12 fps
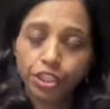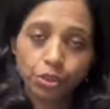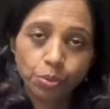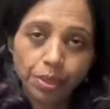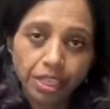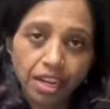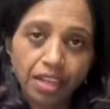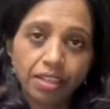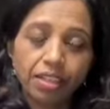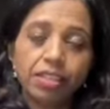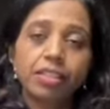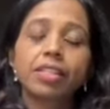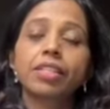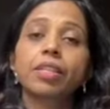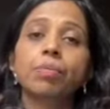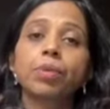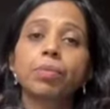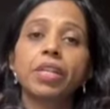to bananas,
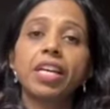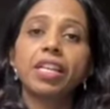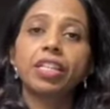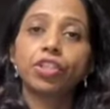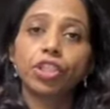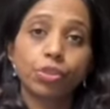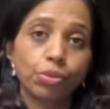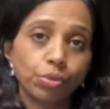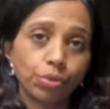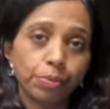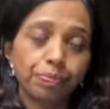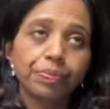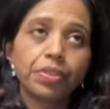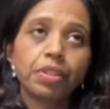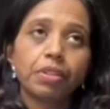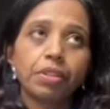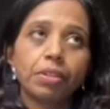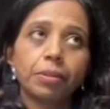some people are allergic to
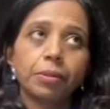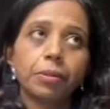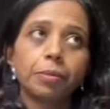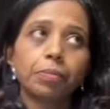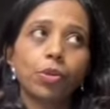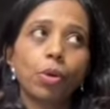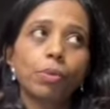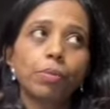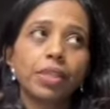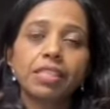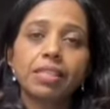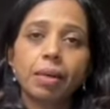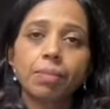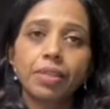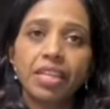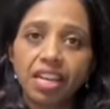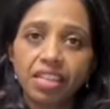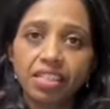probably
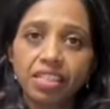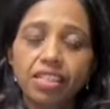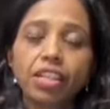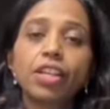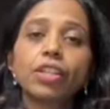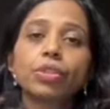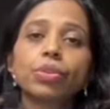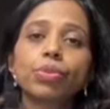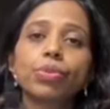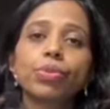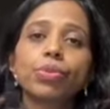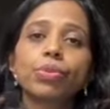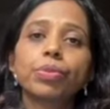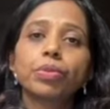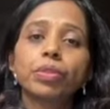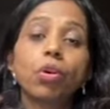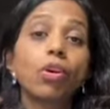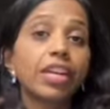some nuts,
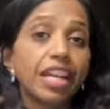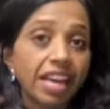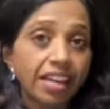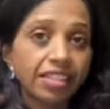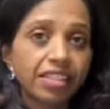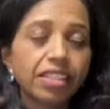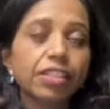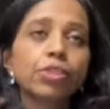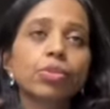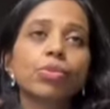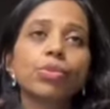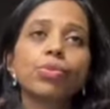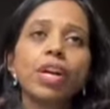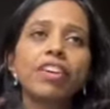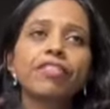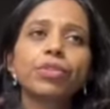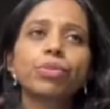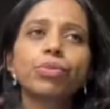so, or eggs. So you
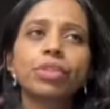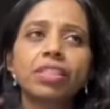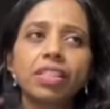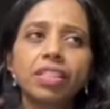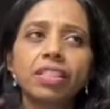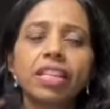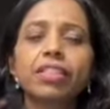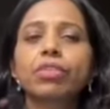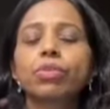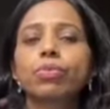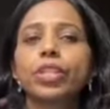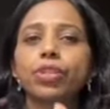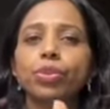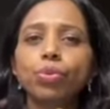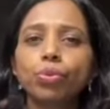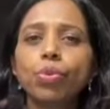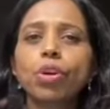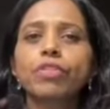have to see that when
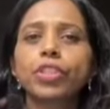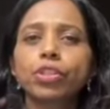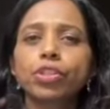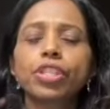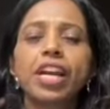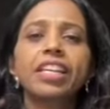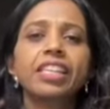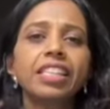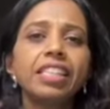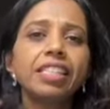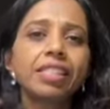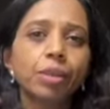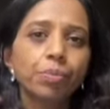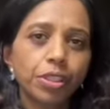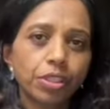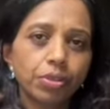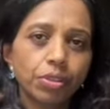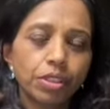you or when your child eats a
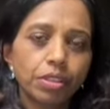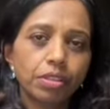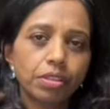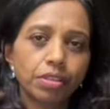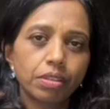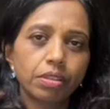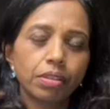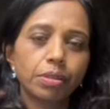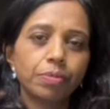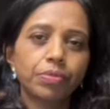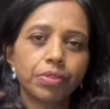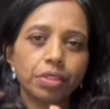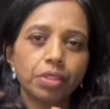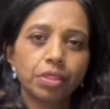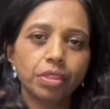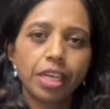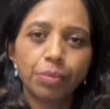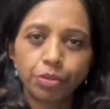particular
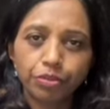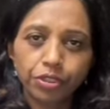type of